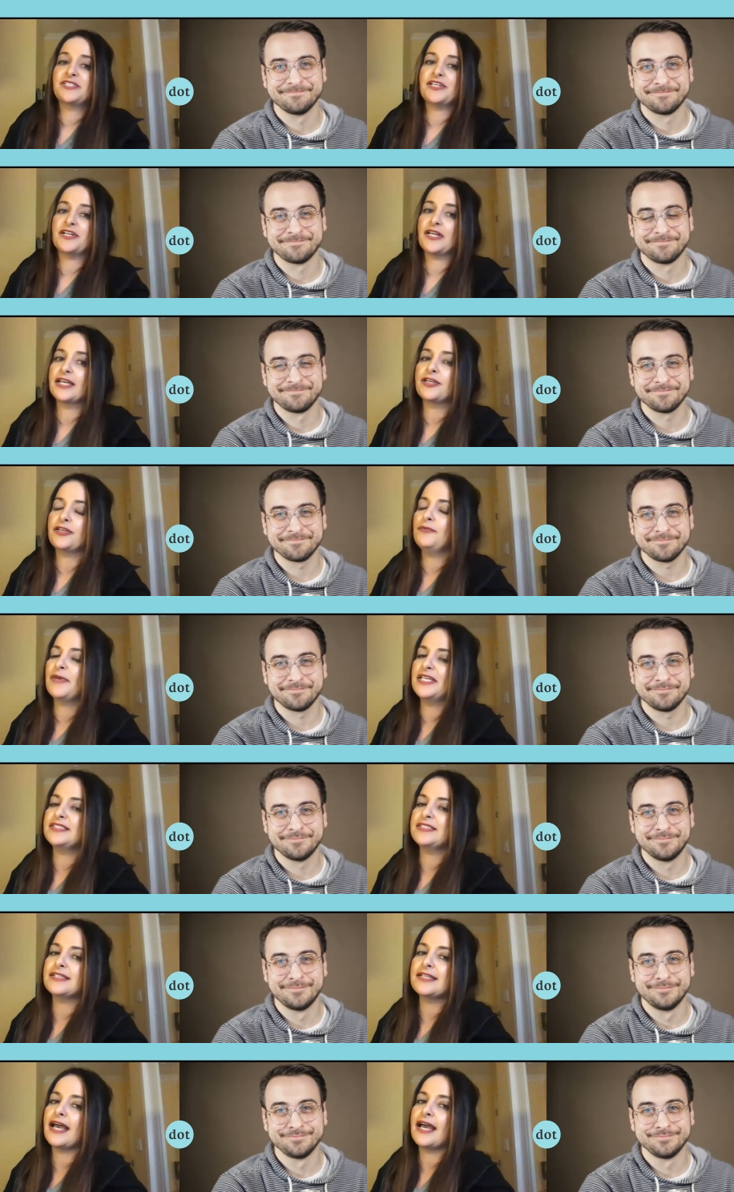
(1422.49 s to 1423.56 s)
Speaker 1: They're like, you
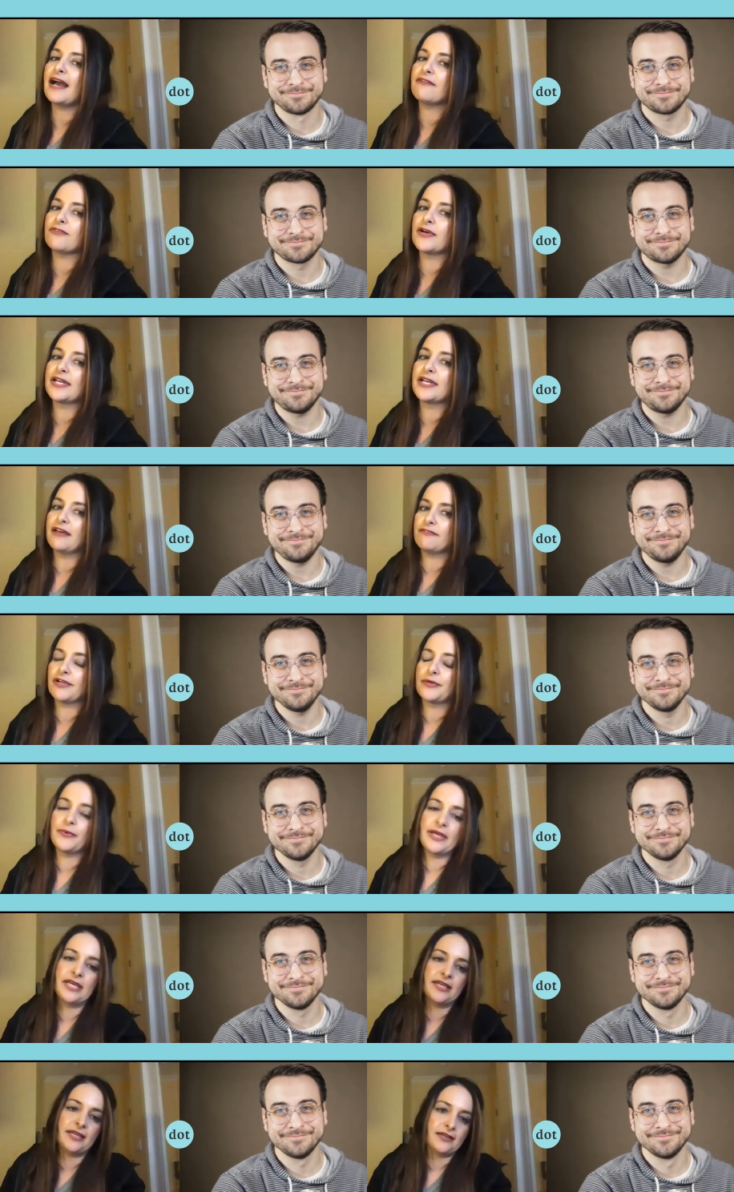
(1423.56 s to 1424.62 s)
basically have one every
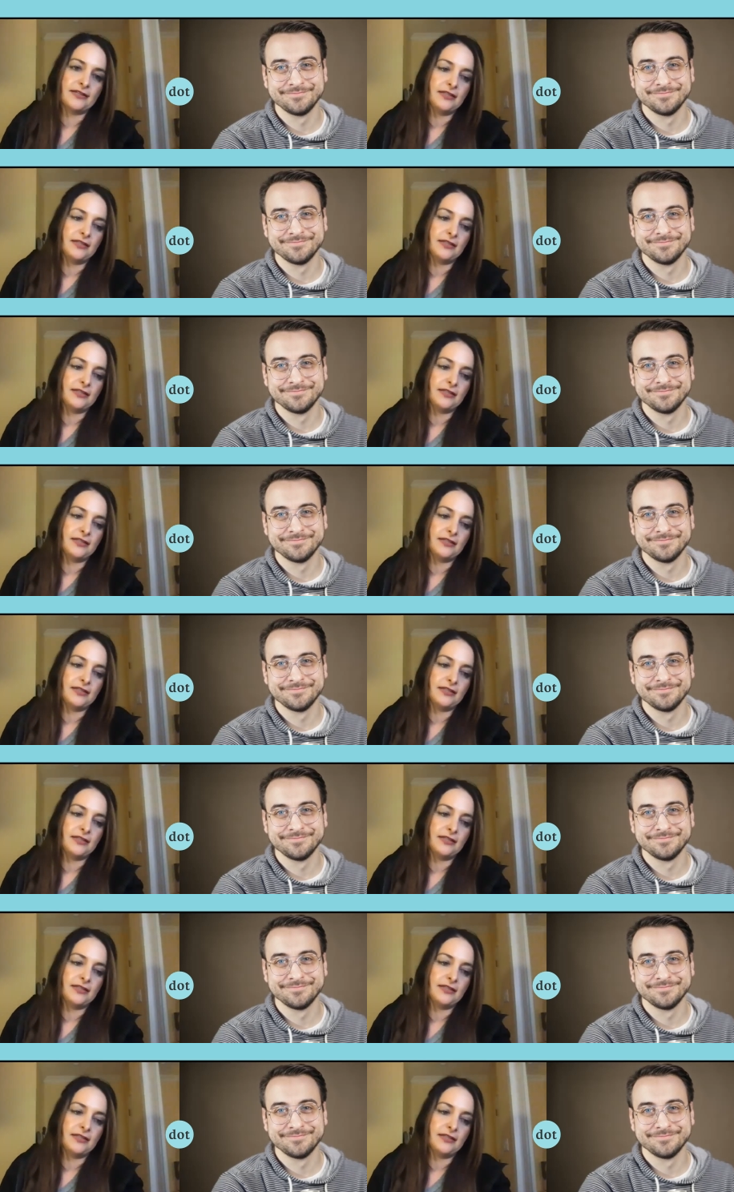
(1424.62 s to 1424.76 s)
week.